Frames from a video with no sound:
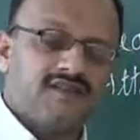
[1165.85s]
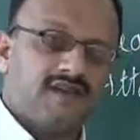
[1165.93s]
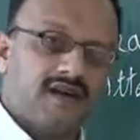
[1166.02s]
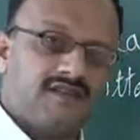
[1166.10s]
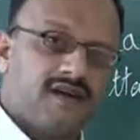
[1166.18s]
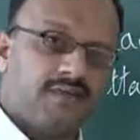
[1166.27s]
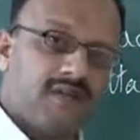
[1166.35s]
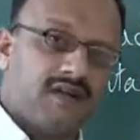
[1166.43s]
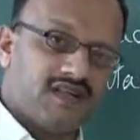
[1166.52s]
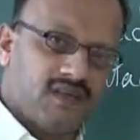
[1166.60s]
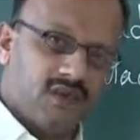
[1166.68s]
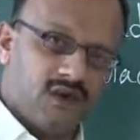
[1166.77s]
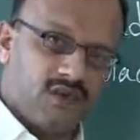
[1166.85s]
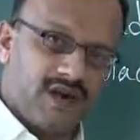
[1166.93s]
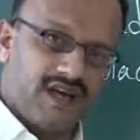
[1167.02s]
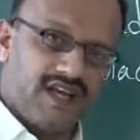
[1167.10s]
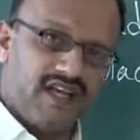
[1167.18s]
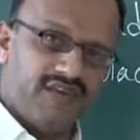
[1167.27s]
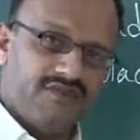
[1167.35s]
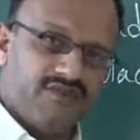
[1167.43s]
resembles clover leaf,